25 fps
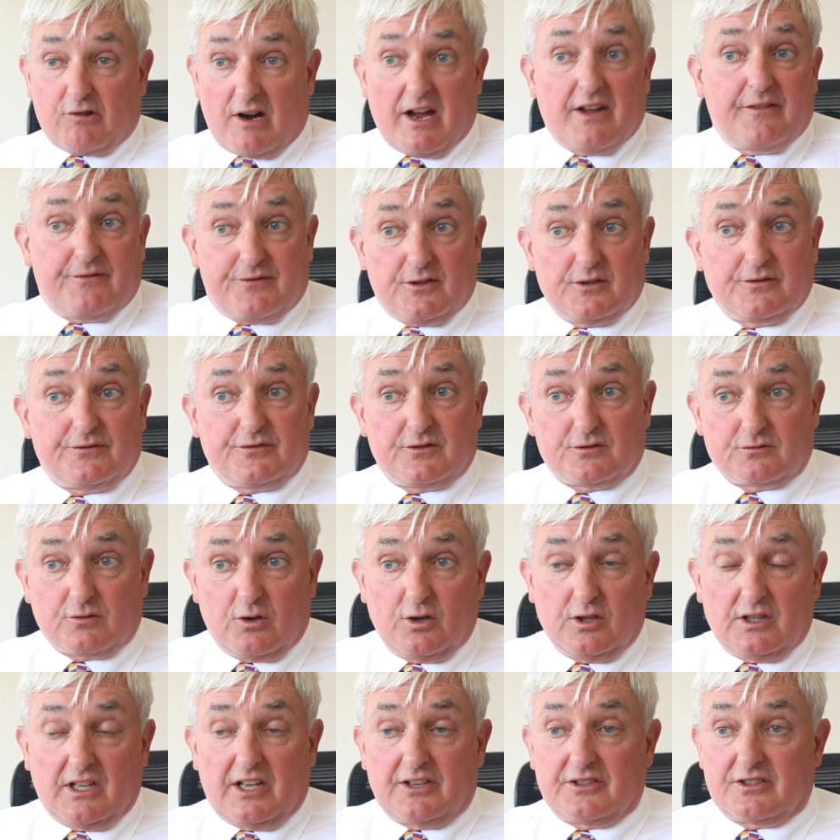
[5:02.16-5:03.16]
grateful for
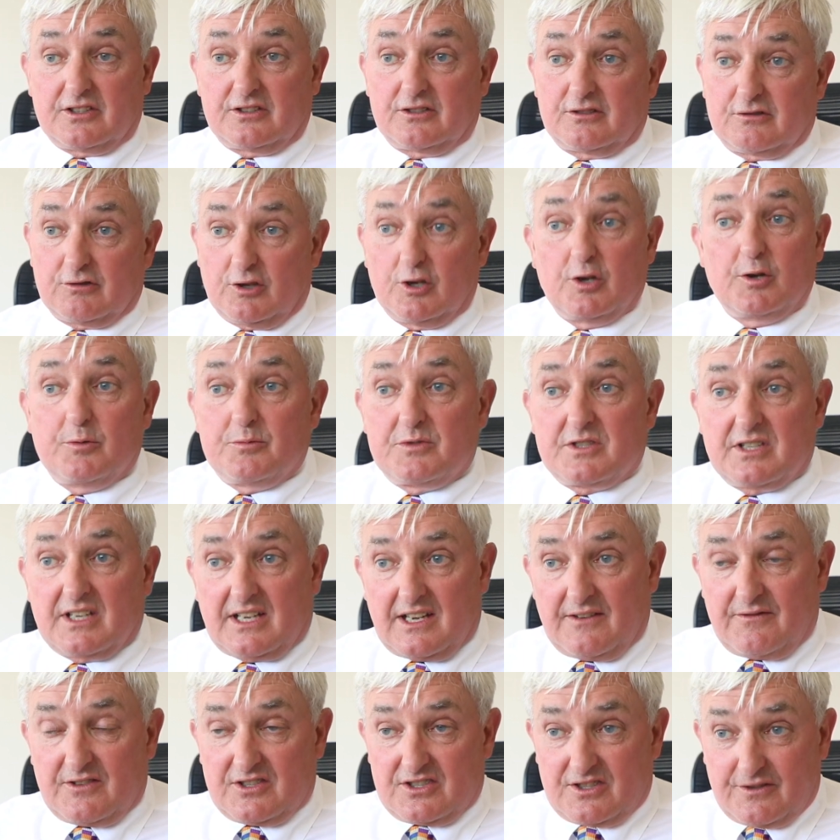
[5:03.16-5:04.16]
Royal London Group
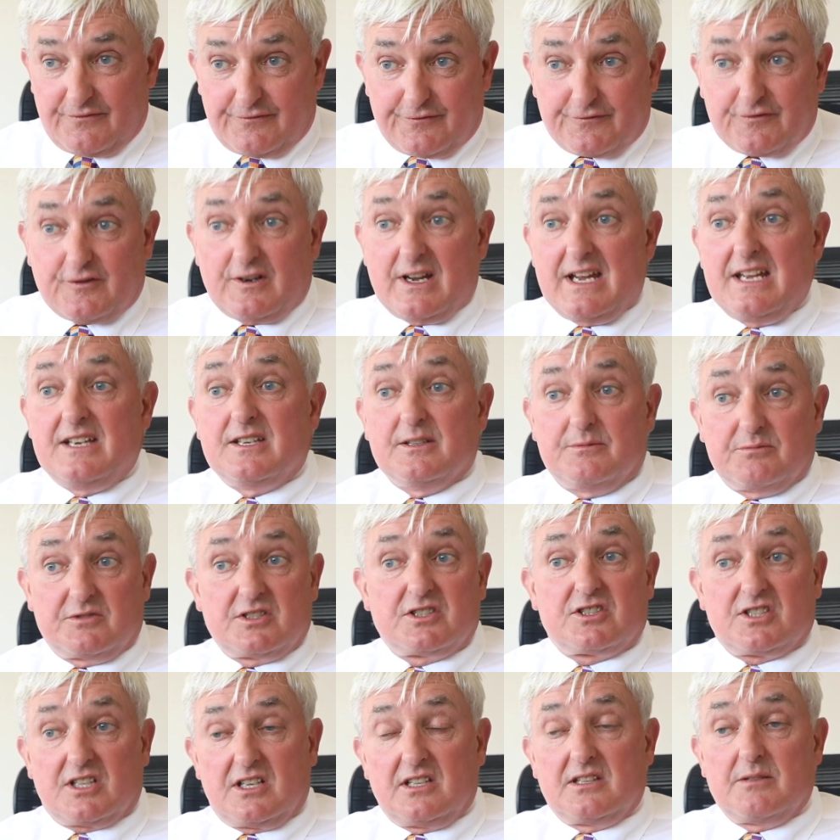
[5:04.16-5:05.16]
to give us the
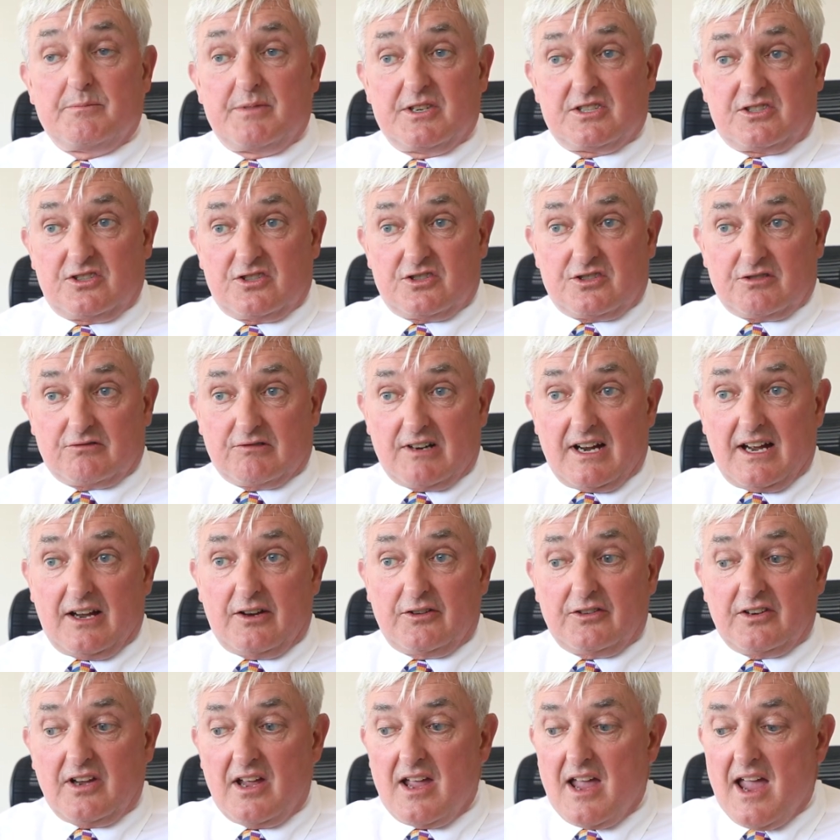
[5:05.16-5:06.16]
freedom to turn the business
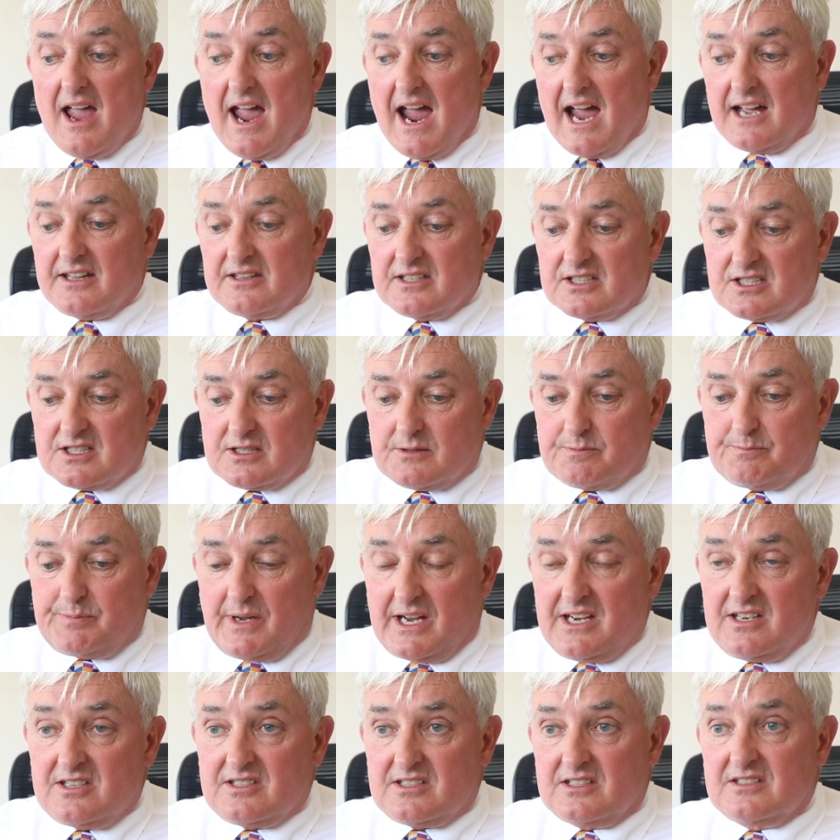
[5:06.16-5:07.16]
around and the
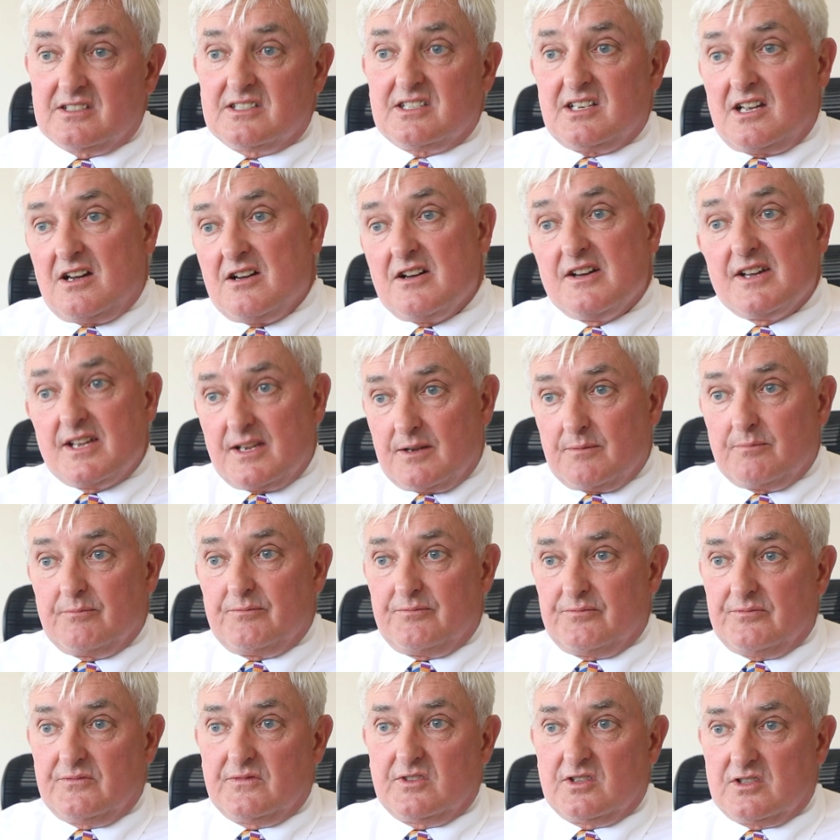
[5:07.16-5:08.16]
space and time
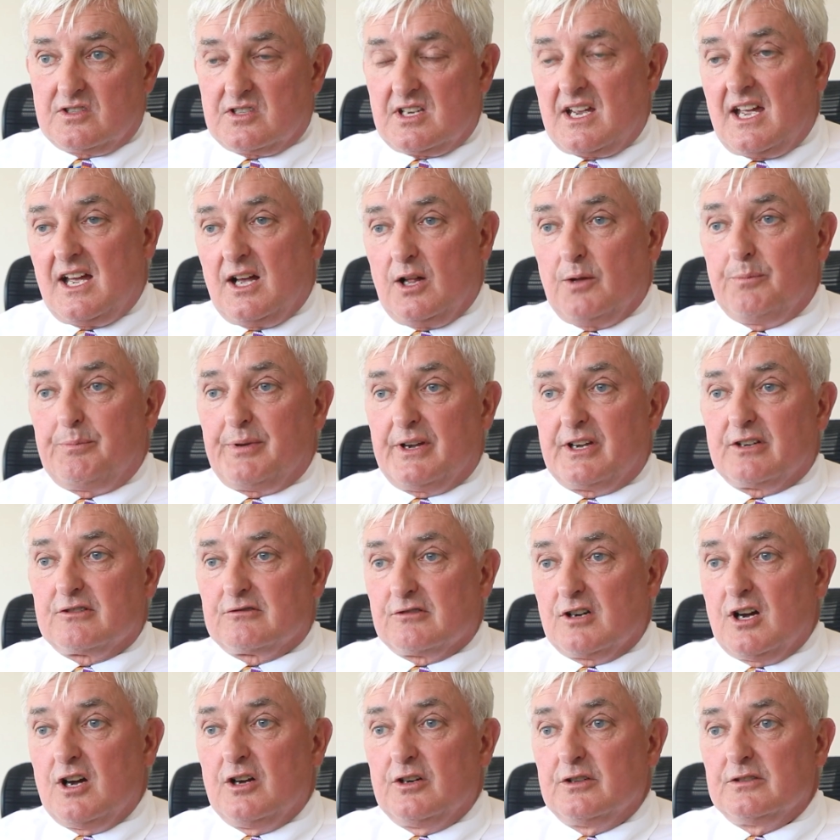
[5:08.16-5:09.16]
to help
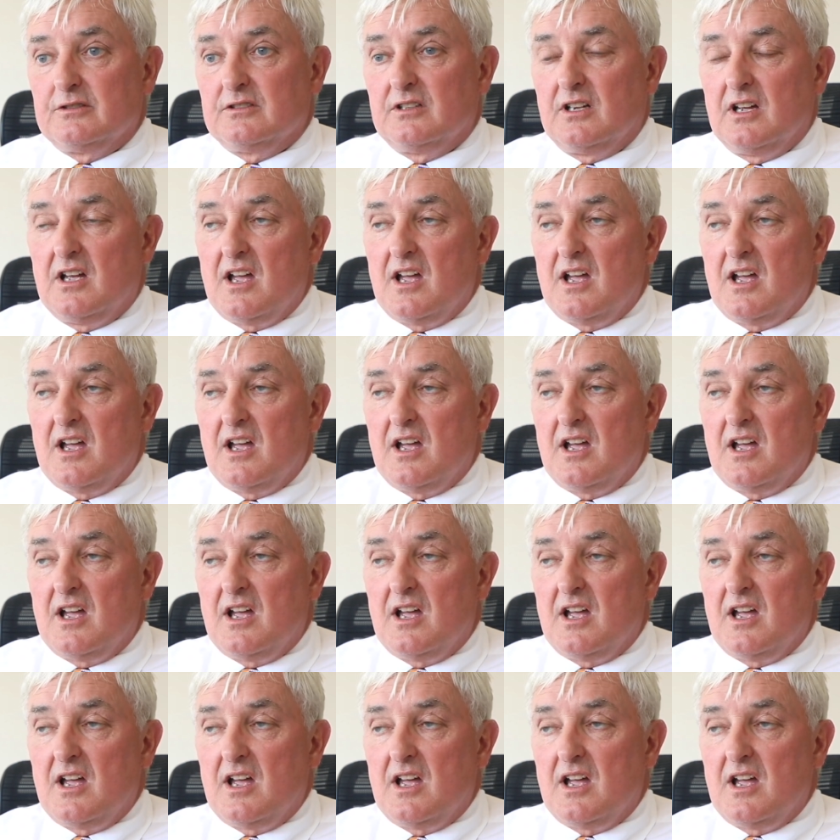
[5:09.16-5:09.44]
it grow.